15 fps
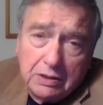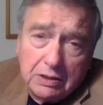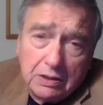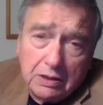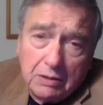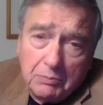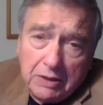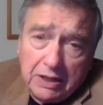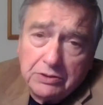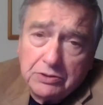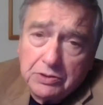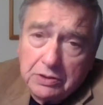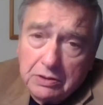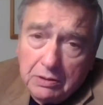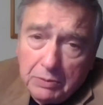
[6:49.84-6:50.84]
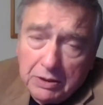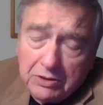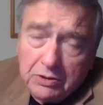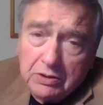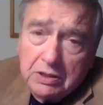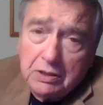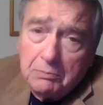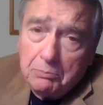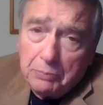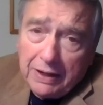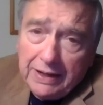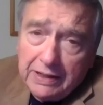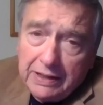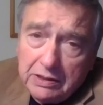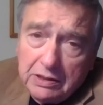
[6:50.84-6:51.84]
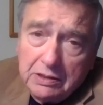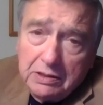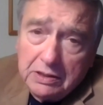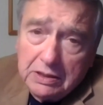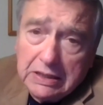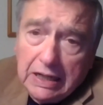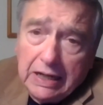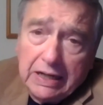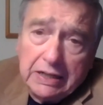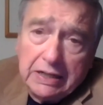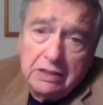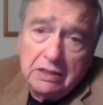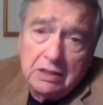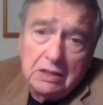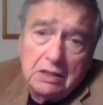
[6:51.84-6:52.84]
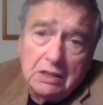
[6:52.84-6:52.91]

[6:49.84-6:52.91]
imagine a better companion and guide